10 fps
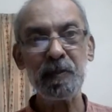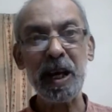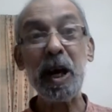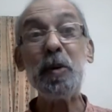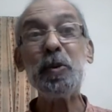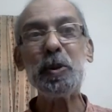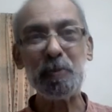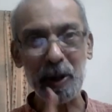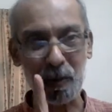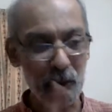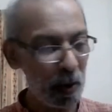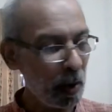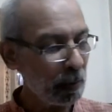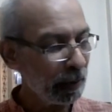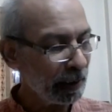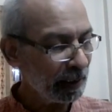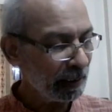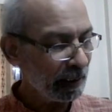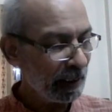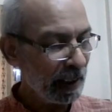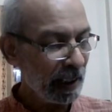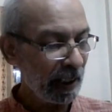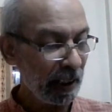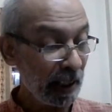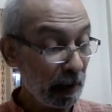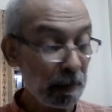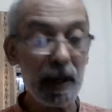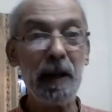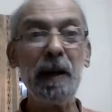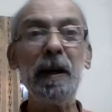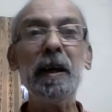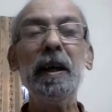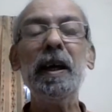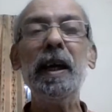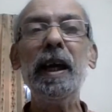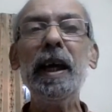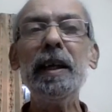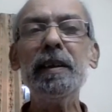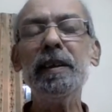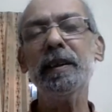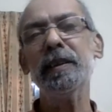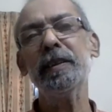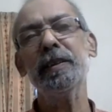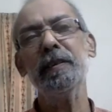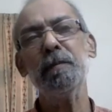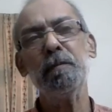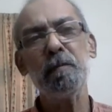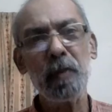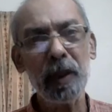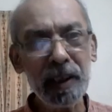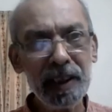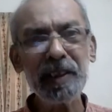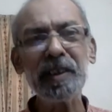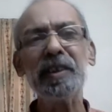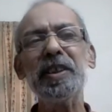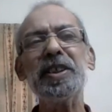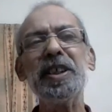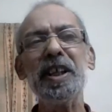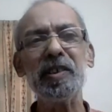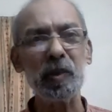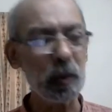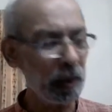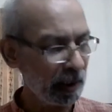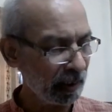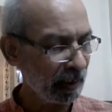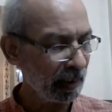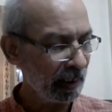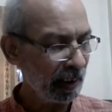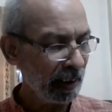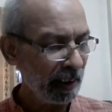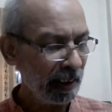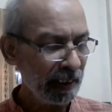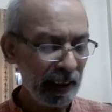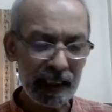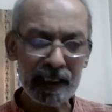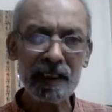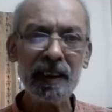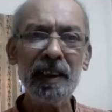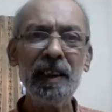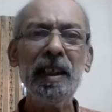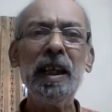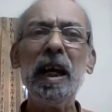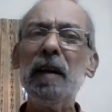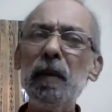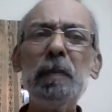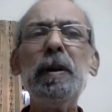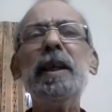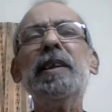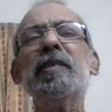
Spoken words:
how to perform the karma. And earlier Krishna has told us that everybody